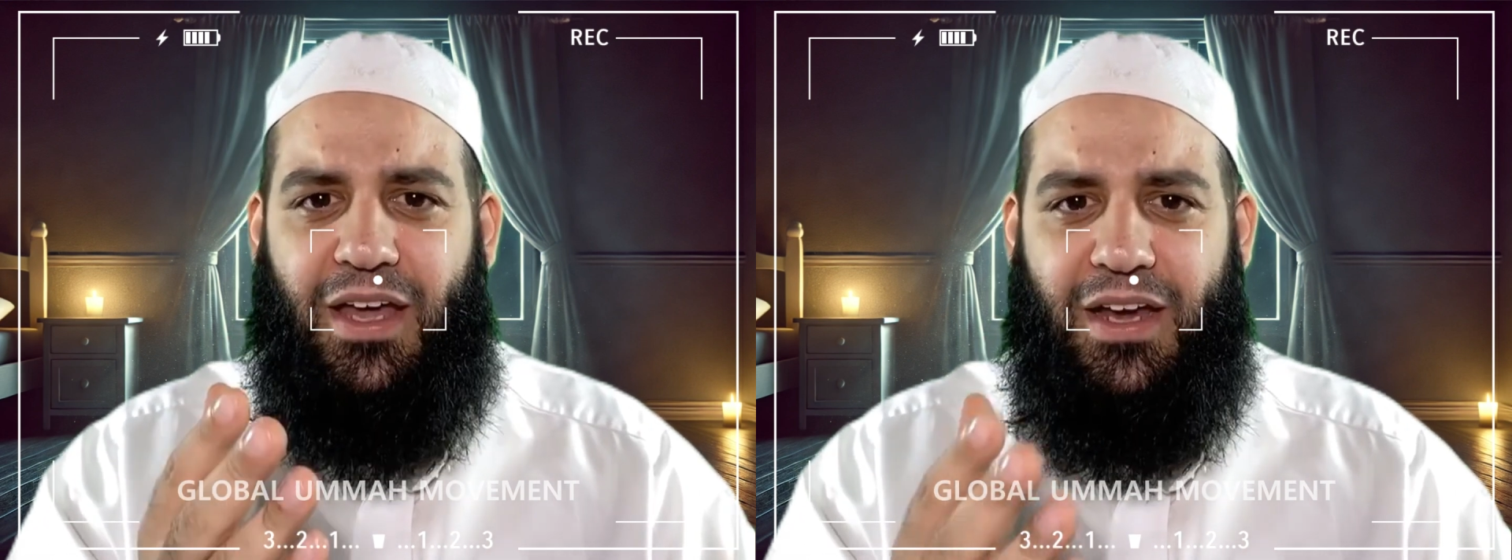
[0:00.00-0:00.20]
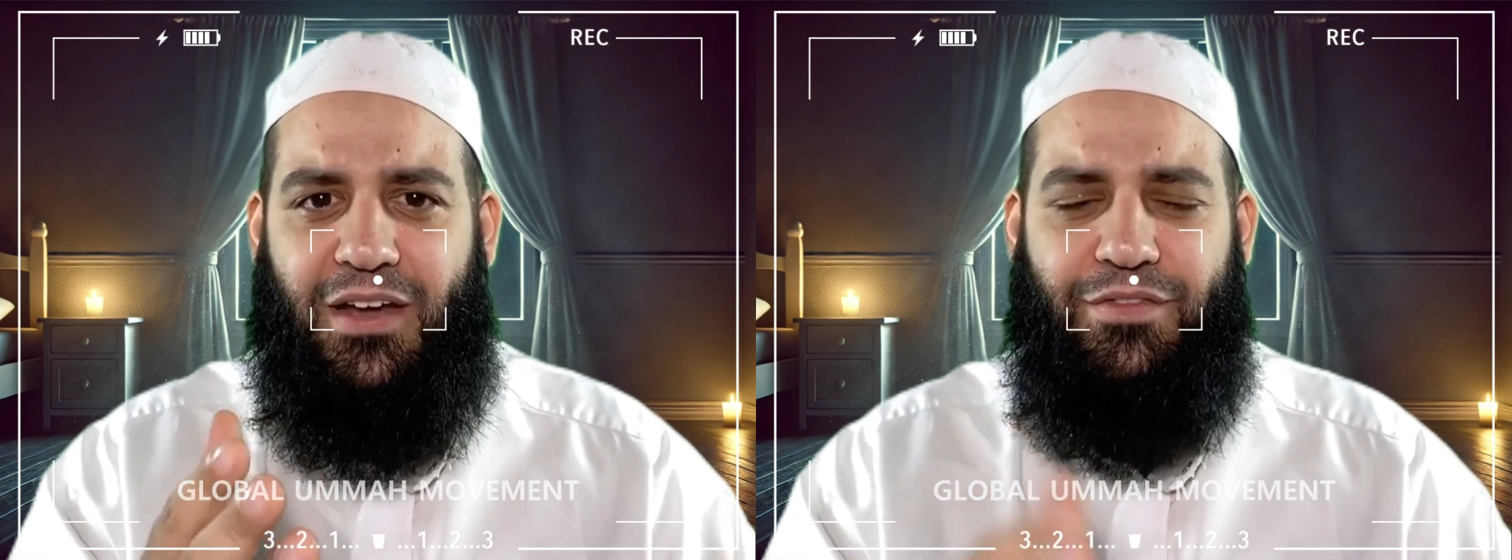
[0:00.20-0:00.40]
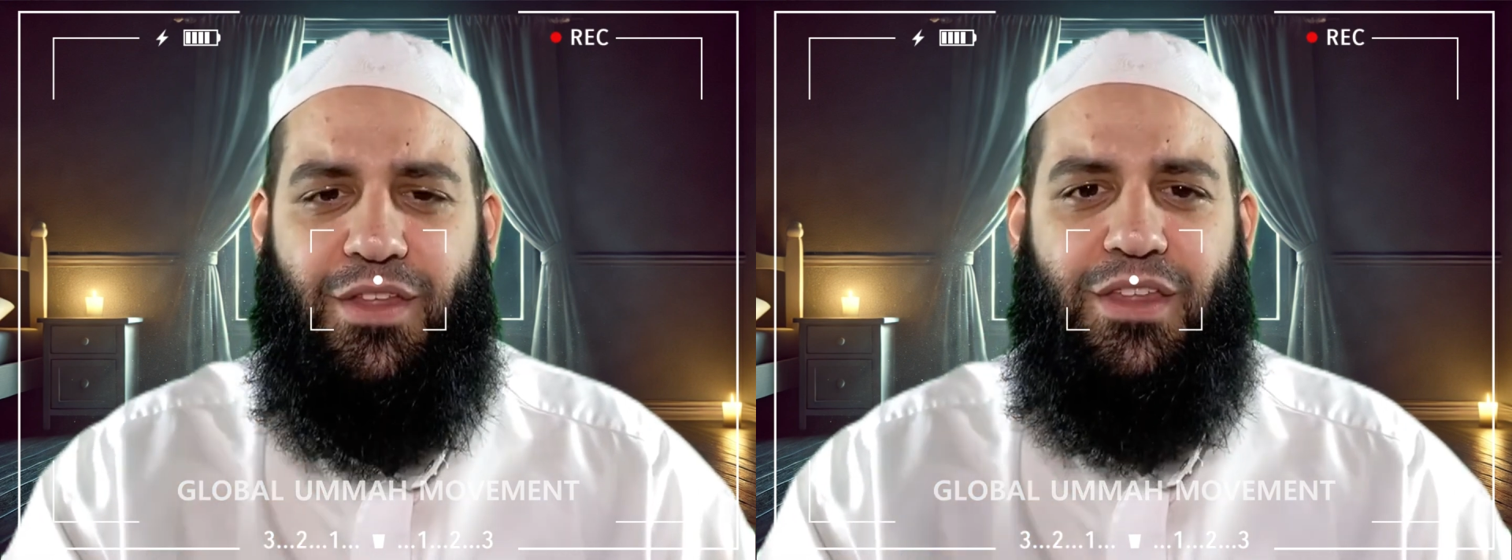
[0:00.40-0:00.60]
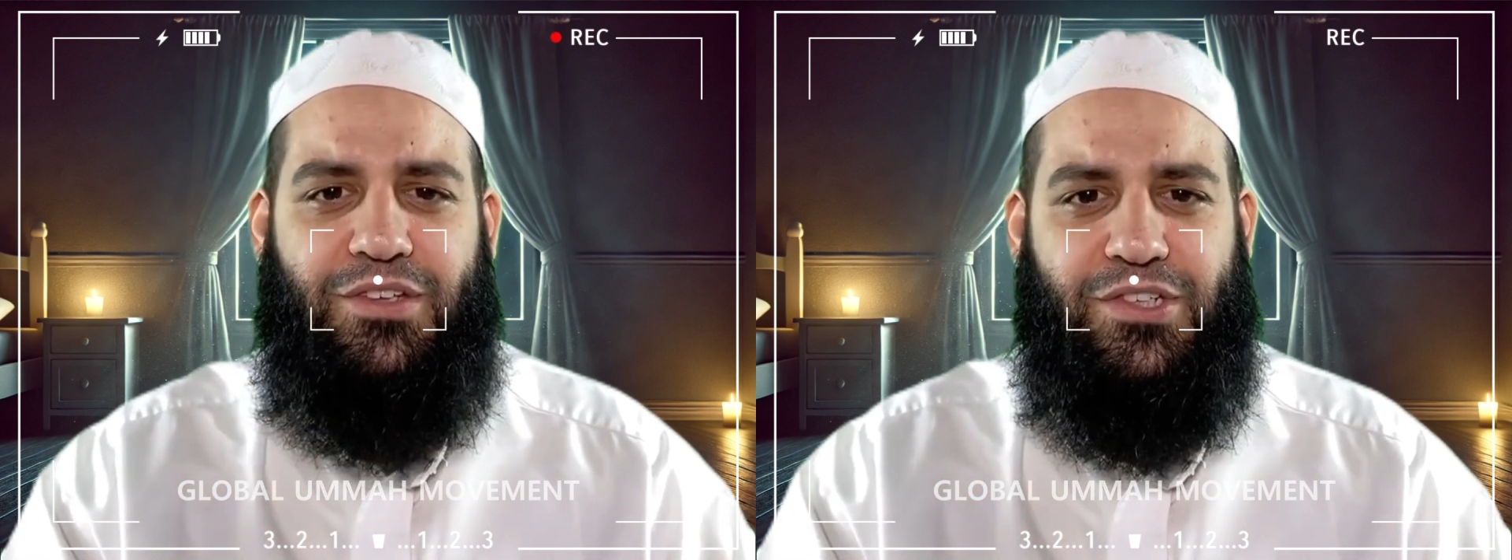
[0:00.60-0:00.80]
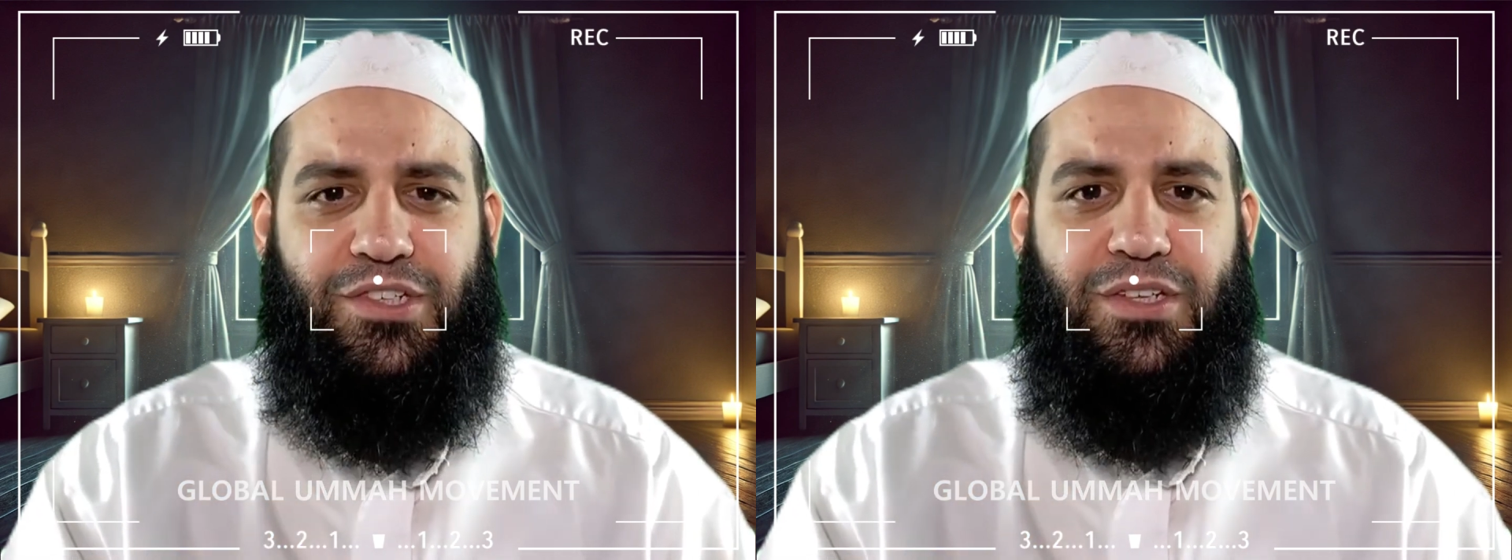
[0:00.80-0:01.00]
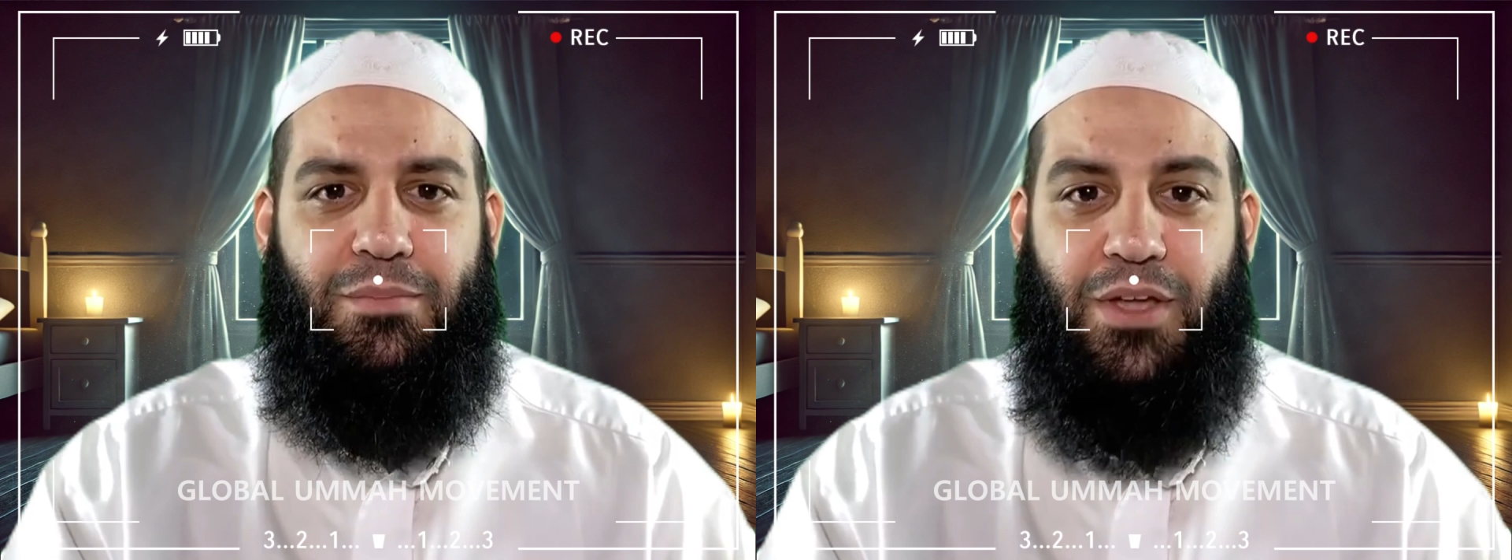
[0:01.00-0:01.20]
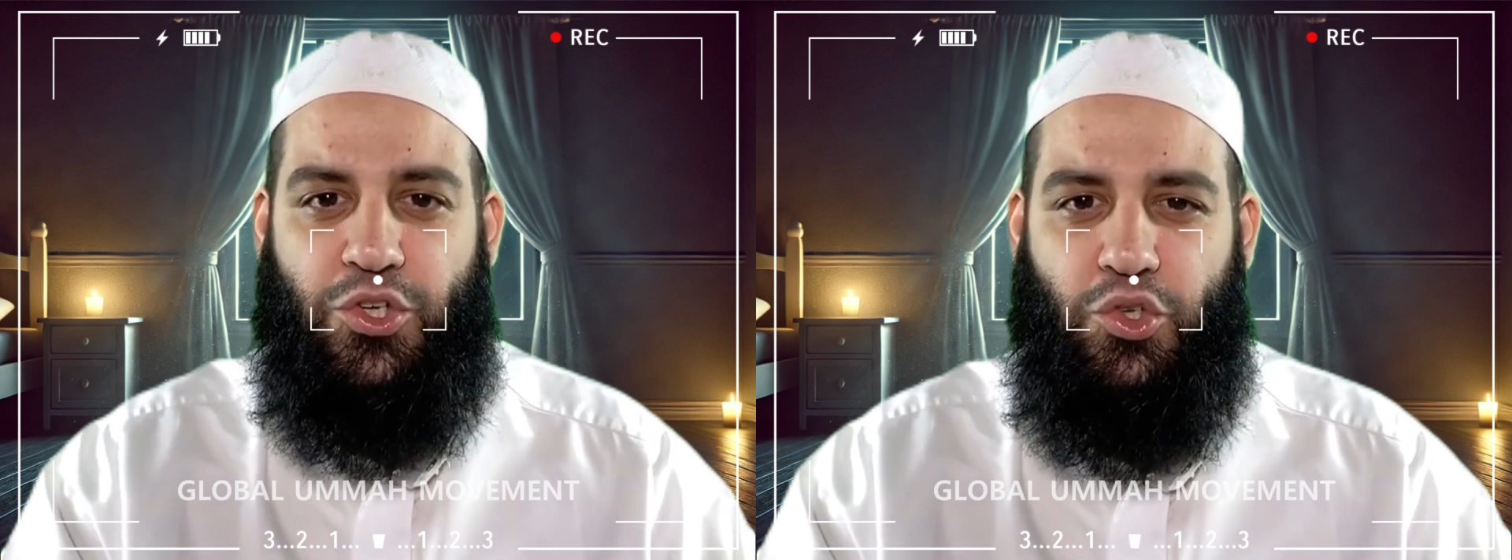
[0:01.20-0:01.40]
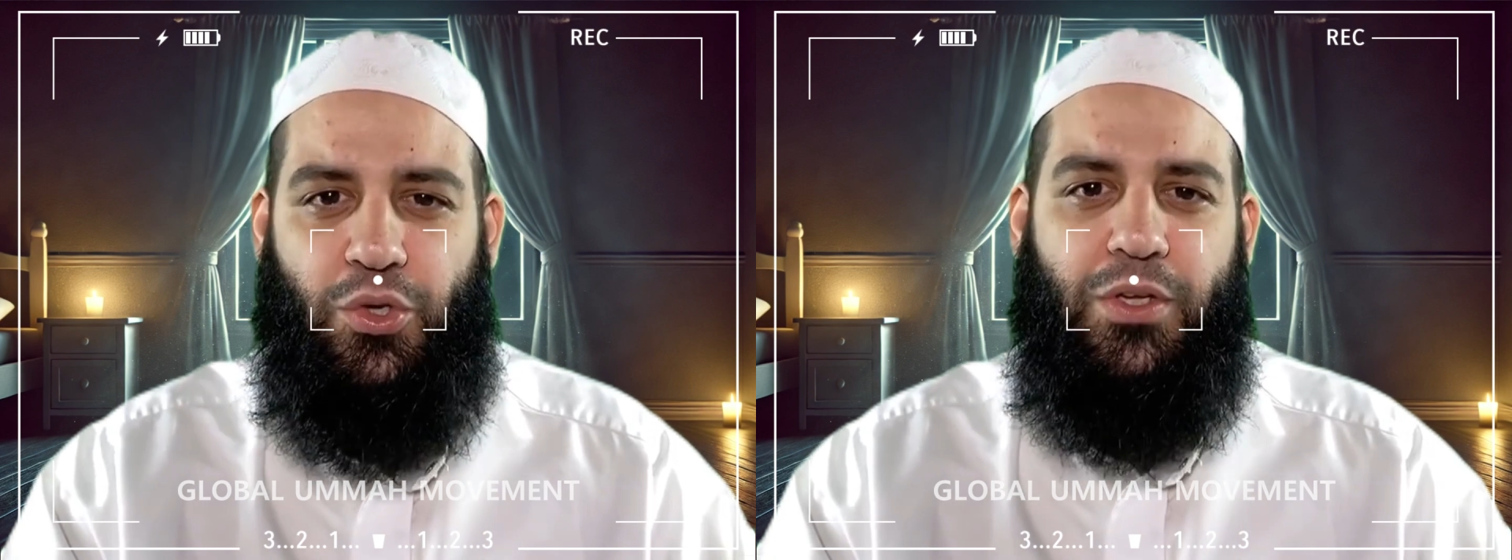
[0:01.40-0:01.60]
And after this,
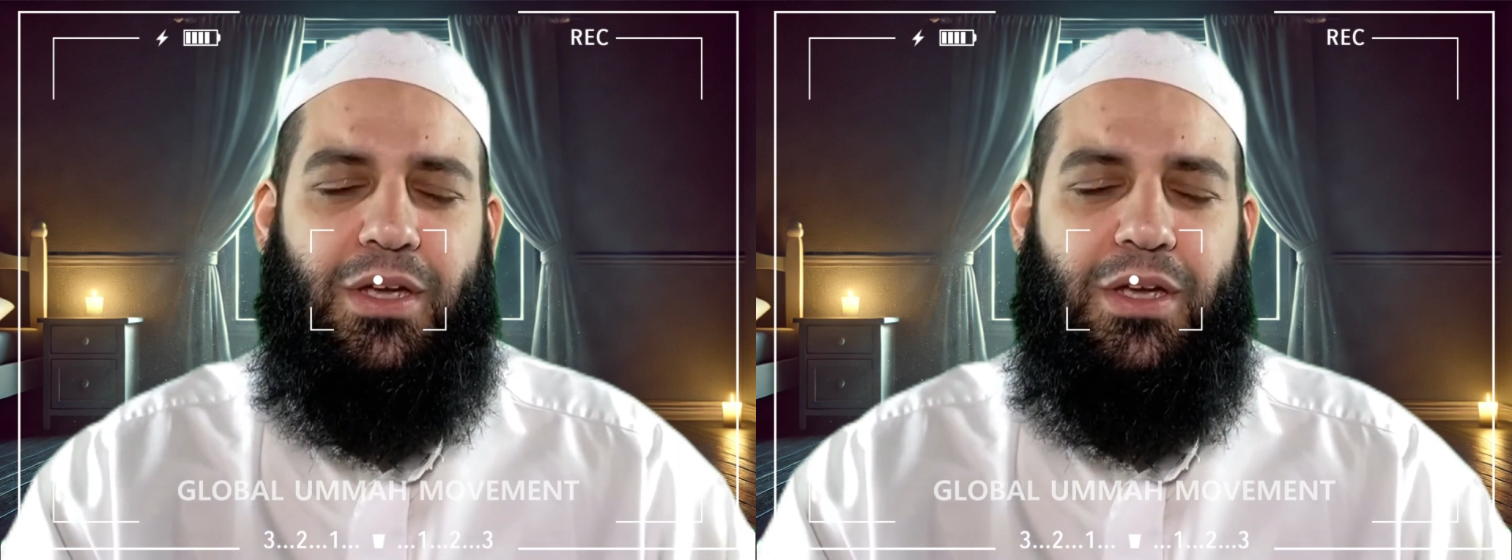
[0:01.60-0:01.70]
make sure